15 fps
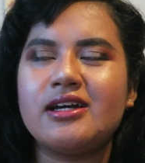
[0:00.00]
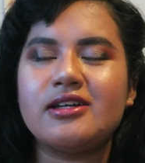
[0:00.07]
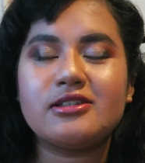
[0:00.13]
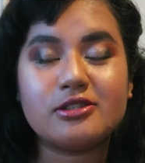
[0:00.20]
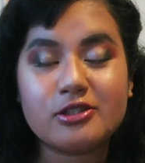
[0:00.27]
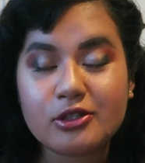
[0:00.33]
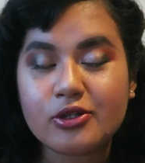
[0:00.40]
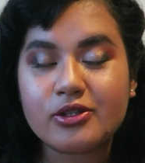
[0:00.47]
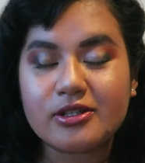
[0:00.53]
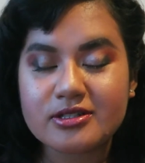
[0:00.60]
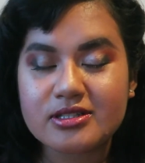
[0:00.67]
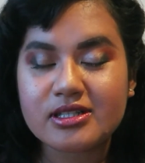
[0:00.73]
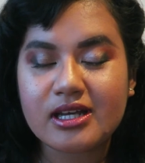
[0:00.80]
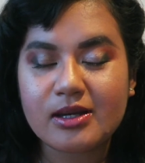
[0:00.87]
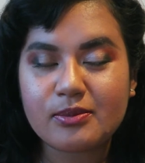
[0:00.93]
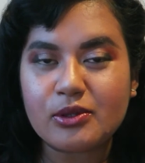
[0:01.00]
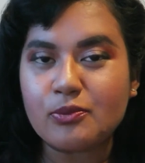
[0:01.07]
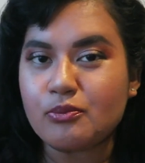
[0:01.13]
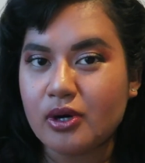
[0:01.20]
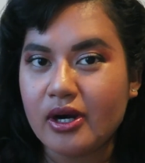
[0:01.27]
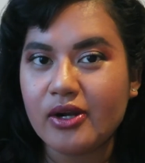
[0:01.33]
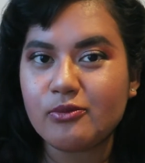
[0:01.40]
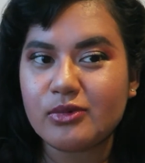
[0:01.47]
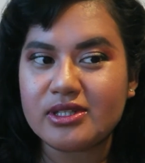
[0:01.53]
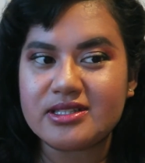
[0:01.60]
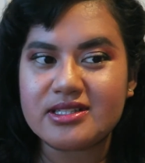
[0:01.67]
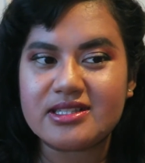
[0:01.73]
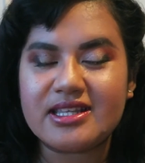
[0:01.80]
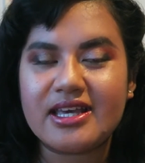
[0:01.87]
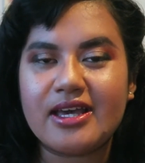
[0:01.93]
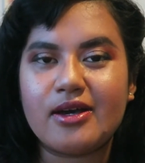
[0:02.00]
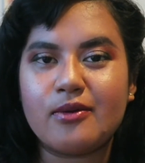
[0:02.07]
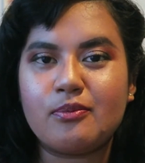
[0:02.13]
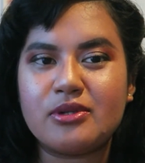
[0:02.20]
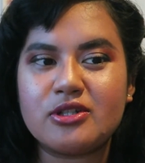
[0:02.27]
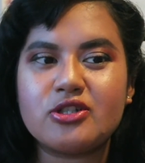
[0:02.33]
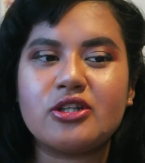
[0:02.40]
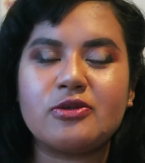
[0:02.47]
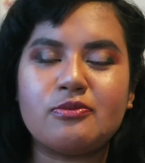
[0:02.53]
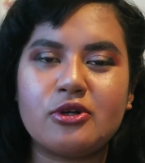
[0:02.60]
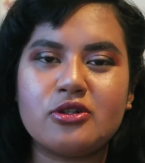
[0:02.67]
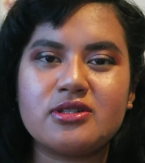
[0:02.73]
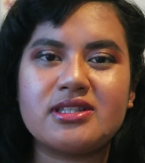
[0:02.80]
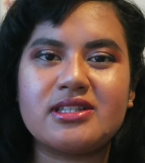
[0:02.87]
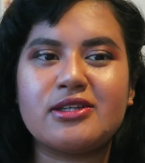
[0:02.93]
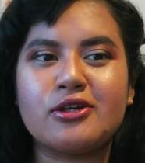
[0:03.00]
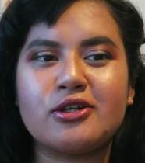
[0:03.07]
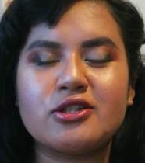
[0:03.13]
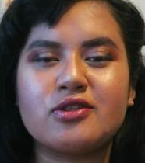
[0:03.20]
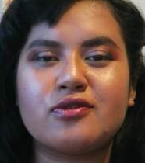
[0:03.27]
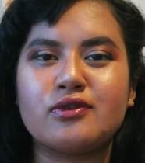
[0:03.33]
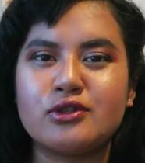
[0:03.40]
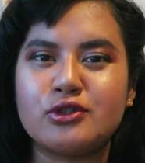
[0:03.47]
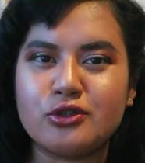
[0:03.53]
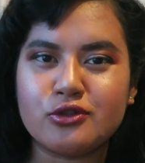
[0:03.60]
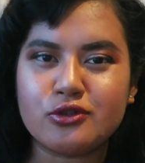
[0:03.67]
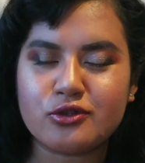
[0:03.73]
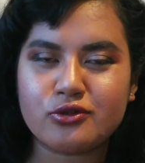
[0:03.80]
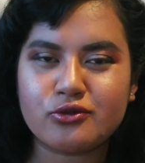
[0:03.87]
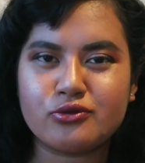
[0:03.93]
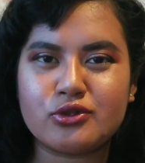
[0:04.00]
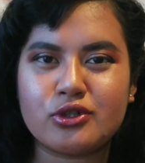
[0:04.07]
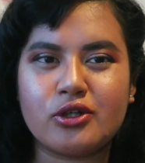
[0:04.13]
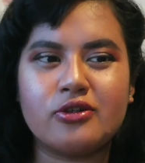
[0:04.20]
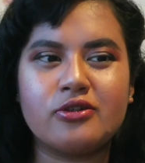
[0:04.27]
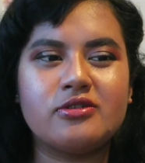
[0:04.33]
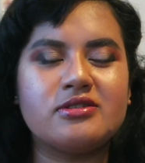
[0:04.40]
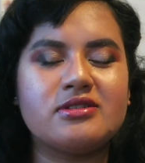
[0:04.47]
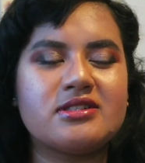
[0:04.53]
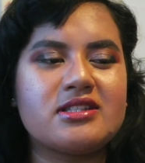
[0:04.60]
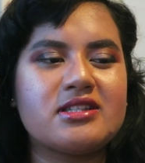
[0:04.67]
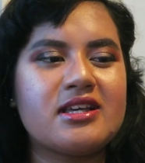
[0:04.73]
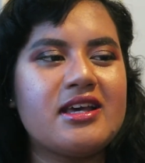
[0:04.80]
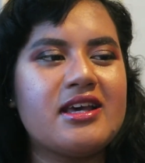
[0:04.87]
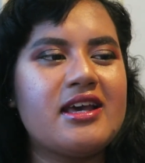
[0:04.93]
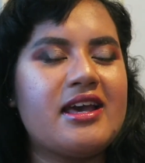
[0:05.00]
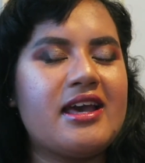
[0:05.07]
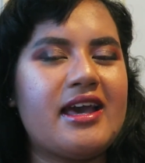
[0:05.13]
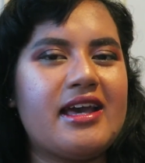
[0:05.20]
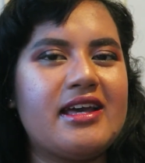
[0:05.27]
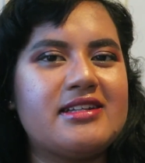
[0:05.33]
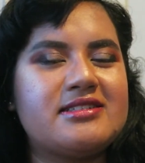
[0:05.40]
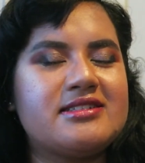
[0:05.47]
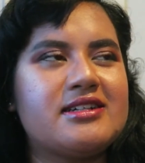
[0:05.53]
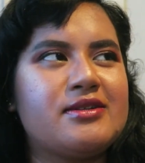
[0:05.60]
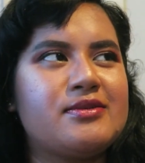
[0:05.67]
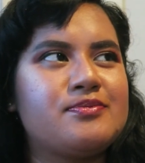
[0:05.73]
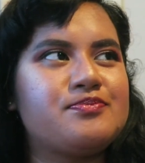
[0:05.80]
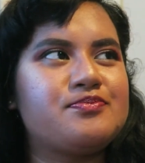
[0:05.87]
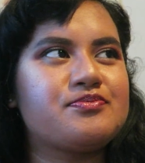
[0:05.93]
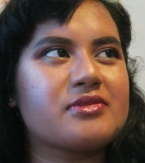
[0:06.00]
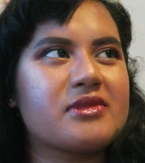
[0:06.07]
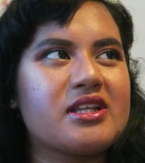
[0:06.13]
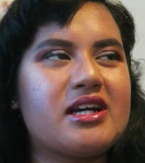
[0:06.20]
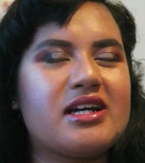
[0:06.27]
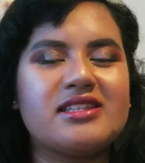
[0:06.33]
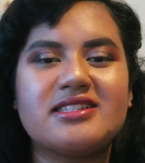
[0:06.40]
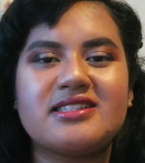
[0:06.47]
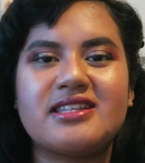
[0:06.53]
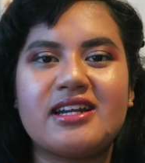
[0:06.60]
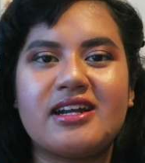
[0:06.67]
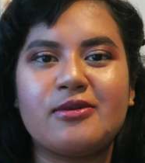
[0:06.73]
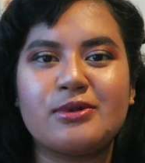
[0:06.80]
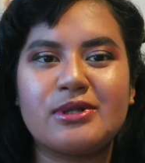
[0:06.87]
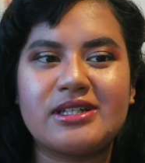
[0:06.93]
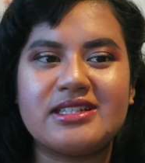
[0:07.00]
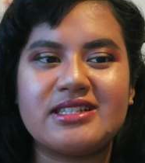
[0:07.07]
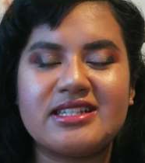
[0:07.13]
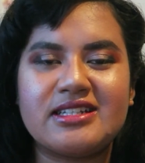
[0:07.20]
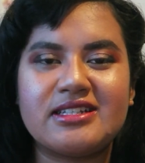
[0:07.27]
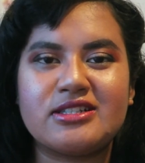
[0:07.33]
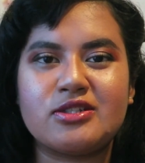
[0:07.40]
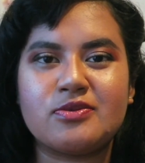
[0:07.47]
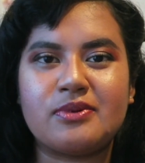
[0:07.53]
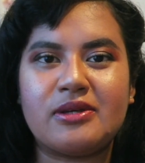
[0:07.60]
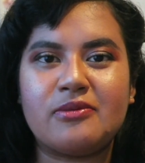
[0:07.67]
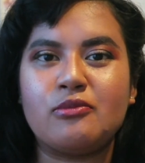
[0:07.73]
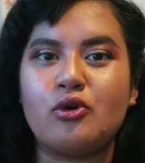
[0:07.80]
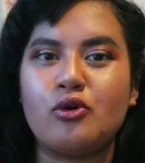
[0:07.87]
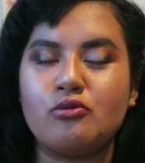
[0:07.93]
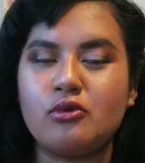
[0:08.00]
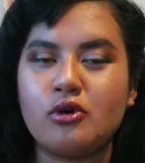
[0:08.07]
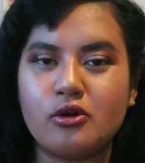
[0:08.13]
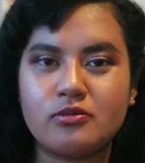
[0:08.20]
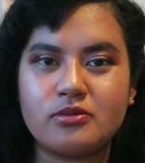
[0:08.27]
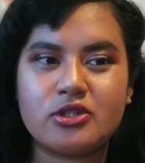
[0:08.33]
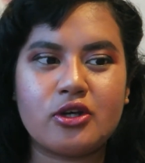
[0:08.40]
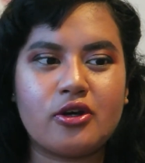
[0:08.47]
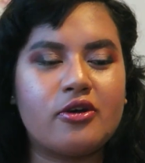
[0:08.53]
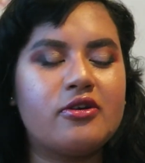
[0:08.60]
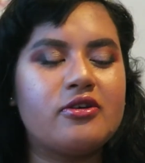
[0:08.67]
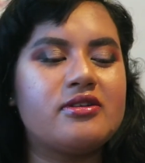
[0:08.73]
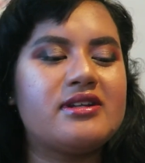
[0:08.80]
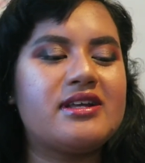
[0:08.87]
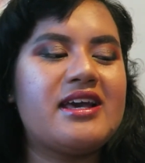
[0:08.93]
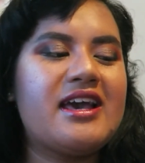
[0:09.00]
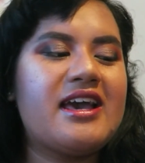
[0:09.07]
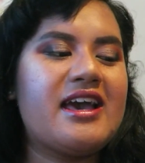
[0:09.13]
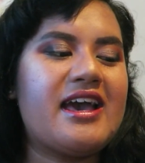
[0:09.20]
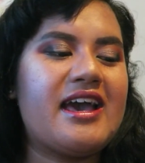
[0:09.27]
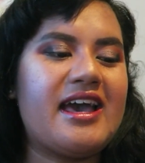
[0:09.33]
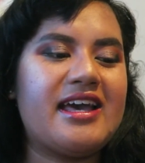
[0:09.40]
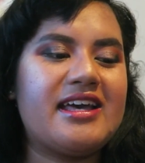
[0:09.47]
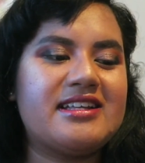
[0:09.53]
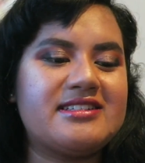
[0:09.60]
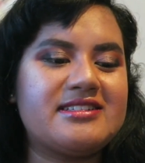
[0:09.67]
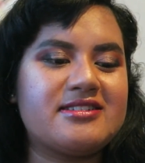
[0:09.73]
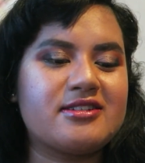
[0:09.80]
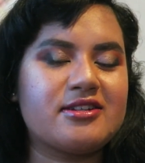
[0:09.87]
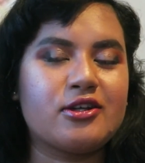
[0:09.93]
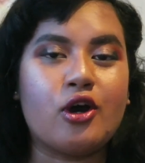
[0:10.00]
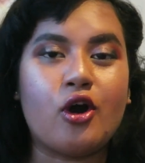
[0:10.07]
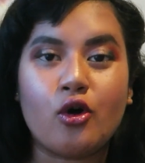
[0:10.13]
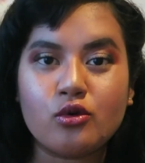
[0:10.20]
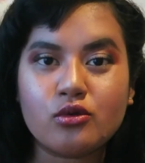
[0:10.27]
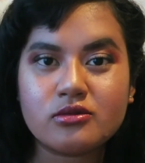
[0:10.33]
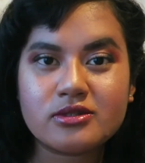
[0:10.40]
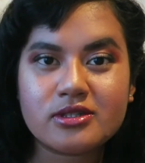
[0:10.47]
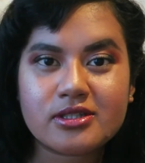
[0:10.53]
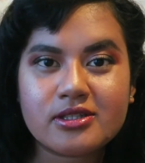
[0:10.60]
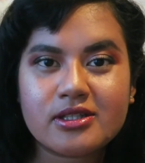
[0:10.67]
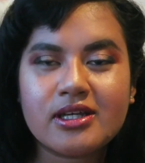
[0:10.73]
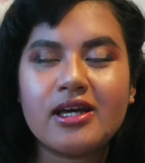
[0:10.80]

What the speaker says: you know, there's a couple of bright ones there, but she mostly goes for neutral tones and colors that I would consider to be more warm tone and gold.